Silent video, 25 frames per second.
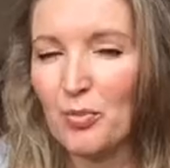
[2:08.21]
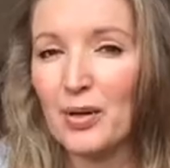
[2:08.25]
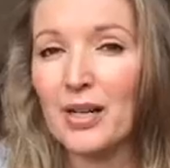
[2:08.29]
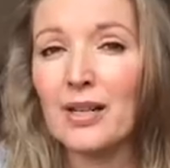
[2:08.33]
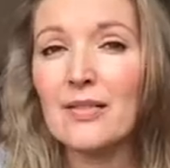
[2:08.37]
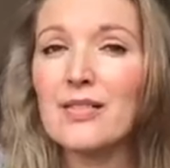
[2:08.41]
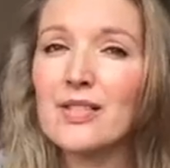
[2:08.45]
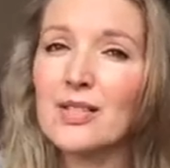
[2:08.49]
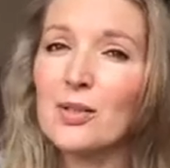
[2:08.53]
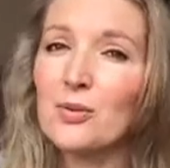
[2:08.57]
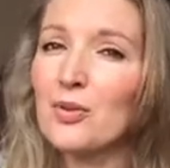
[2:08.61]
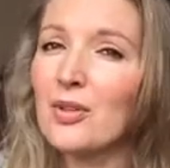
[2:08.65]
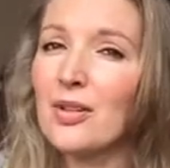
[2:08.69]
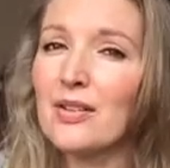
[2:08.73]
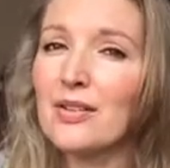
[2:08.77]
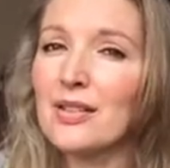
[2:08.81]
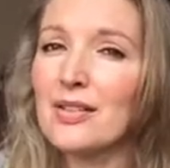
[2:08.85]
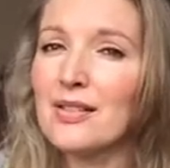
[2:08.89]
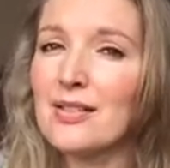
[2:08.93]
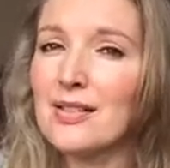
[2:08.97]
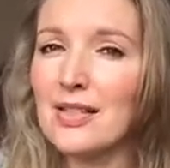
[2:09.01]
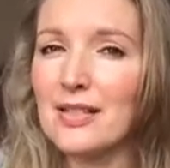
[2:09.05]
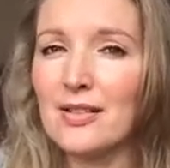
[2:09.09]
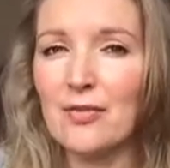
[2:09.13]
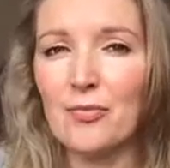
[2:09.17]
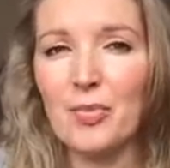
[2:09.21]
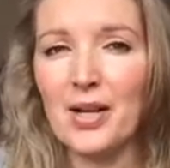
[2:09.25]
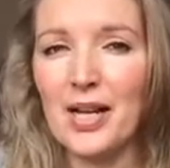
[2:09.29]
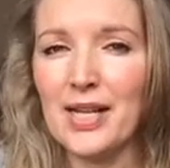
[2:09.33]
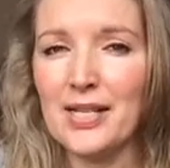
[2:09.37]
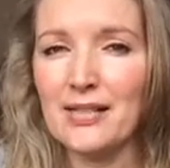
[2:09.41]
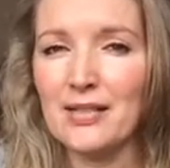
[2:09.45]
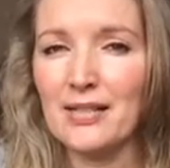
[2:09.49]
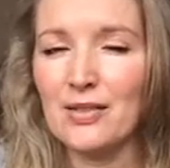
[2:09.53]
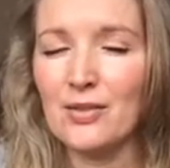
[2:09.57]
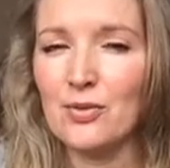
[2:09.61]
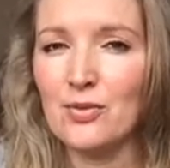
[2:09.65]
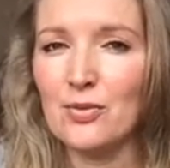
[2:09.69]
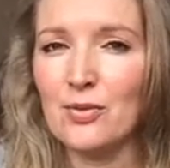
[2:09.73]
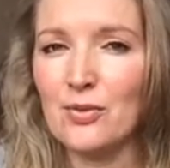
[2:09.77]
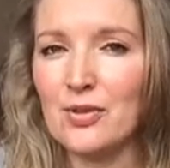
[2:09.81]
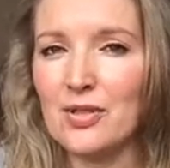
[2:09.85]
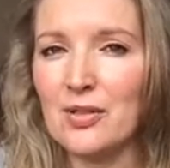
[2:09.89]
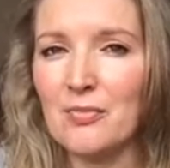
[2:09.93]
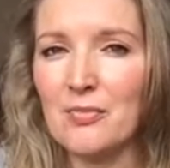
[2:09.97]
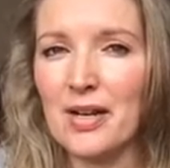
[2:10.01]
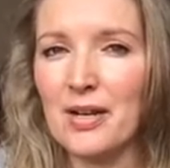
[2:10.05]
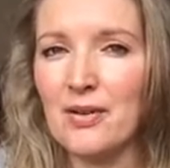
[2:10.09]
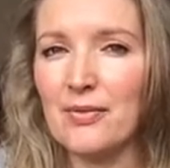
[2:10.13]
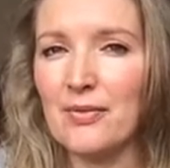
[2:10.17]
But I've still got this set of plastic drawers
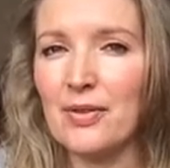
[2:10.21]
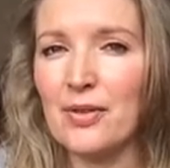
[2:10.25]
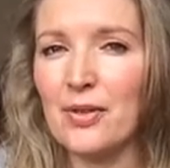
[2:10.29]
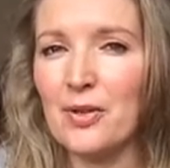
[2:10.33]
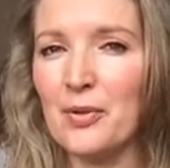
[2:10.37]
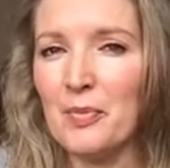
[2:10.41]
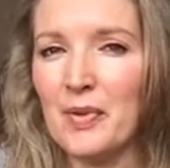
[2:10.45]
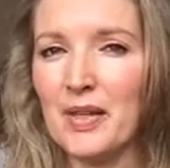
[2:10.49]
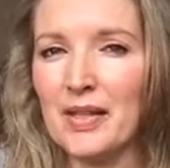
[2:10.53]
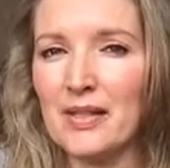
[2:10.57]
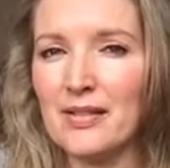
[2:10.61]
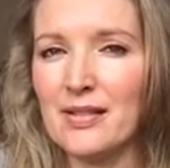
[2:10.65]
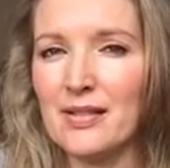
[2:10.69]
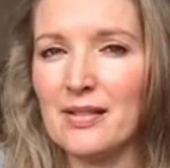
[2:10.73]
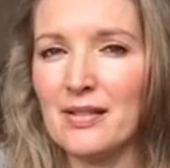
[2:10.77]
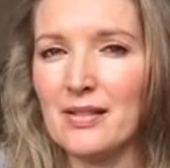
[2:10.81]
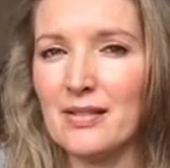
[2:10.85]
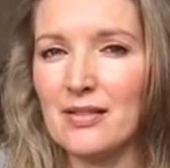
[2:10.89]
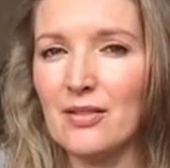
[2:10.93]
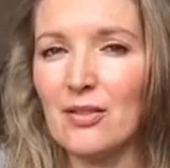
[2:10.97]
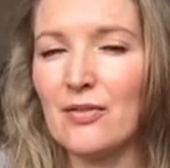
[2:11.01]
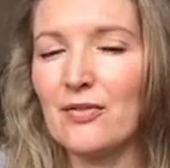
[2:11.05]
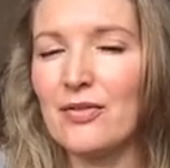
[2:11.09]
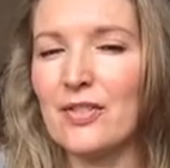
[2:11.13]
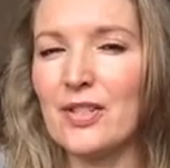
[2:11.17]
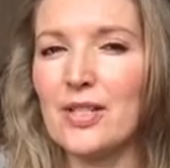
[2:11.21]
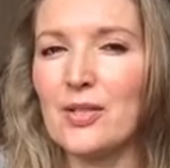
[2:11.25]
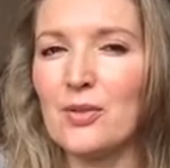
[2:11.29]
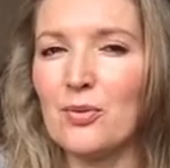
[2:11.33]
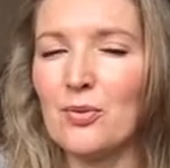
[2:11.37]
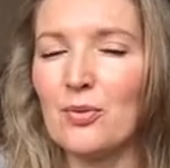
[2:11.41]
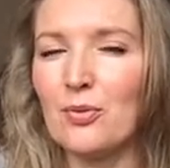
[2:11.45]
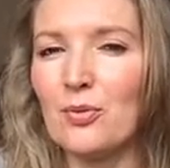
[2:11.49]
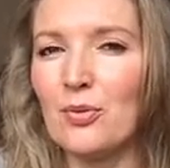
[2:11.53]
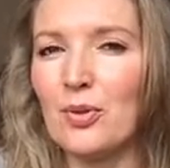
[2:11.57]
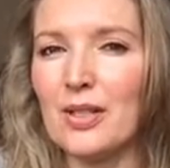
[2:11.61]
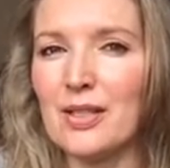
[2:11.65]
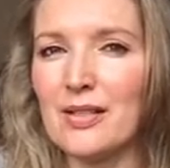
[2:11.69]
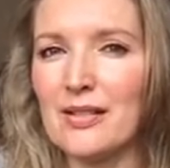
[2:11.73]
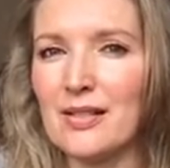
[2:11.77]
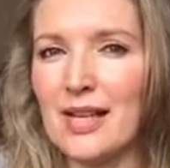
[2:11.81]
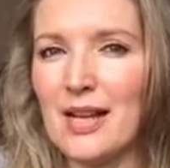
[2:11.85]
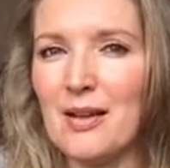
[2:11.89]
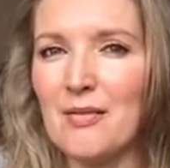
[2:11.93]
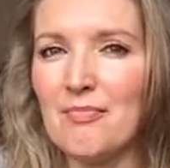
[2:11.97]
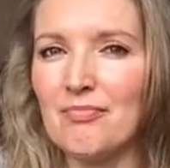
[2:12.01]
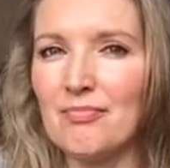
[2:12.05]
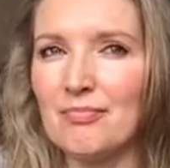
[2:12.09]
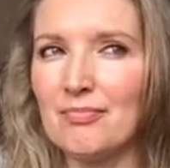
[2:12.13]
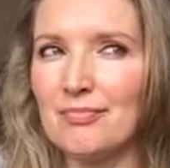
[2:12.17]
in my room that's not very tall, it's
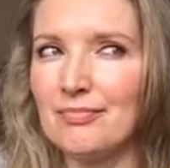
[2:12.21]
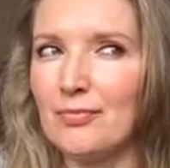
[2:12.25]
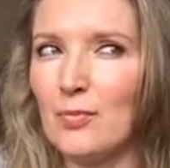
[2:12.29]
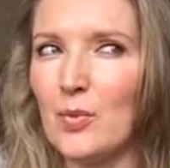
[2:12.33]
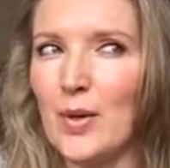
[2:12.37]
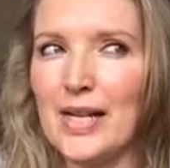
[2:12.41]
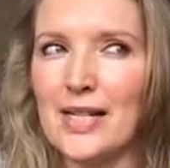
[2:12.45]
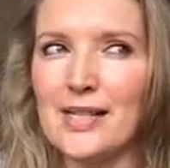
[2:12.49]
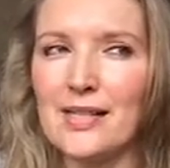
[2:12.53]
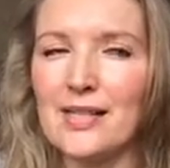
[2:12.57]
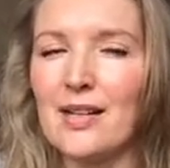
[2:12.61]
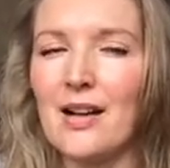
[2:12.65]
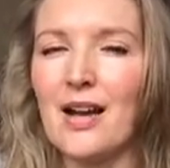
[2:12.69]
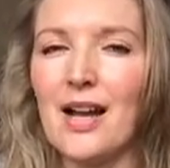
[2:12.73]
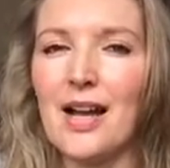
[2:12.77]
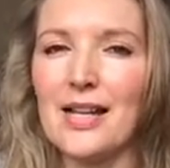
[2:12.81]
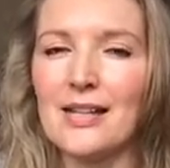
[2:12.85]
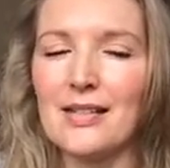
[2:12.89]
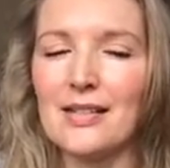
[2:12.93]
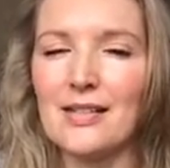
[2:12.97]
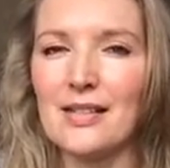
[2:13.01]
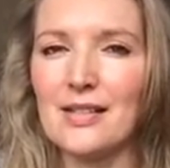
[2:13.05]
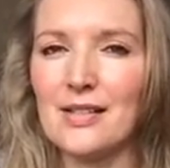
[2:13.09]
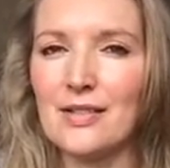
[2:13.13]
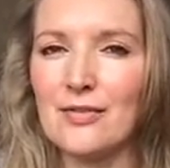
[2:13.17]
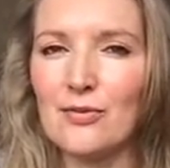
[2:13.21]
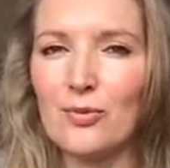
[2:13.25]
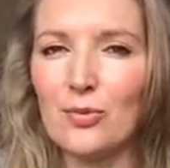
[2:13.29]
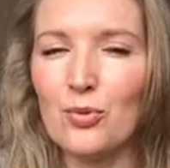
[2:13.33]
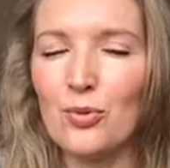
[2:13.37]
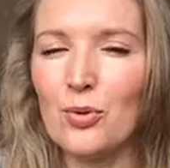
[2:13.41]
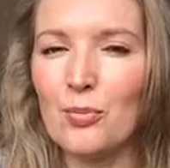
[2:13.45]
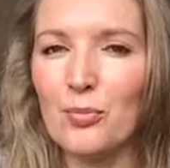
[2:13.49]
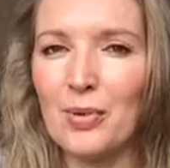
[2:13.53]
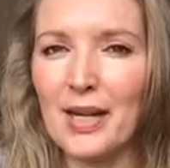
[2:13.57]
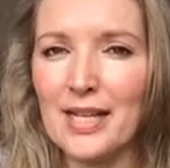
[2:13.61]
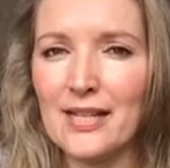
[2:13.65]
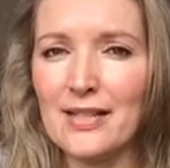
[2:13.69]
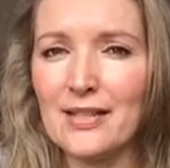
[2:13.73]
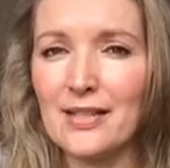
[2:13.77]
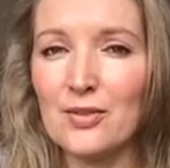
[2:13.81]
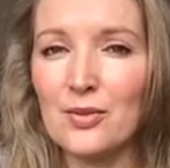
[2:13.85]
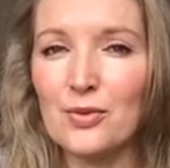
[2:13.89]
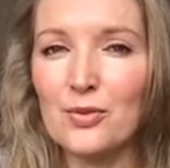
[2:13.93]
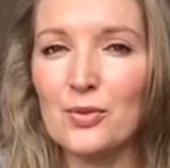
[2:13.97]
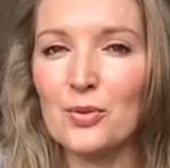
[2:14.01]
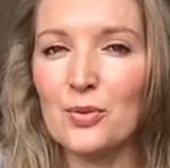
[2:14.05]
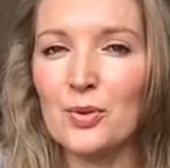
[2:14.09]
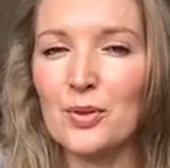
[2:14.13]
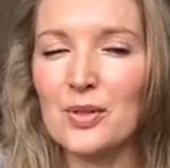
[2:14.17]
like waist height and it's four plastic
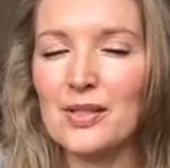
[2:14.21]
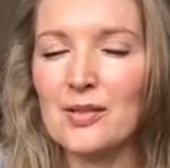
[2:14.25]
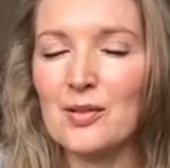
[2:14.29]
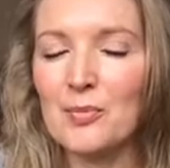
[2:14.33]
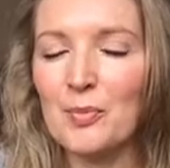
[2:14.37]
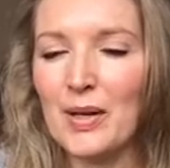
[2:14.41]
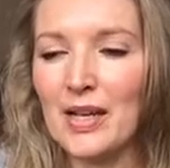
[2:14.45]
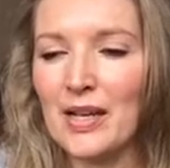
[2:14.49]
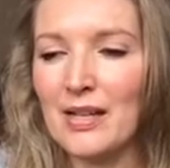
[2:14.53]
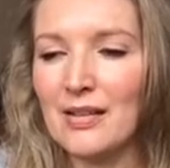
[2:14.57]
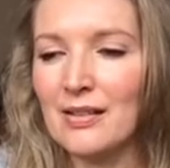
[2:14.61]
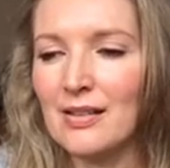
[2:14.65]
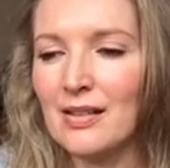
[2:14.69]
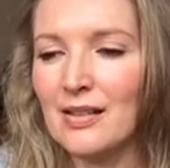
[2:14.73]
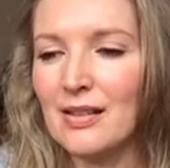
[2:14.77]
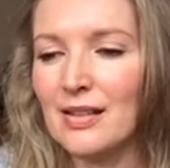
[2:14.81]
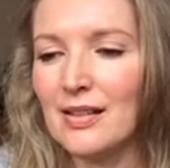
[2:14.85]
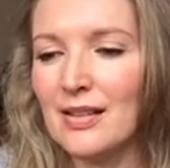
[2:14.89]
drawers. But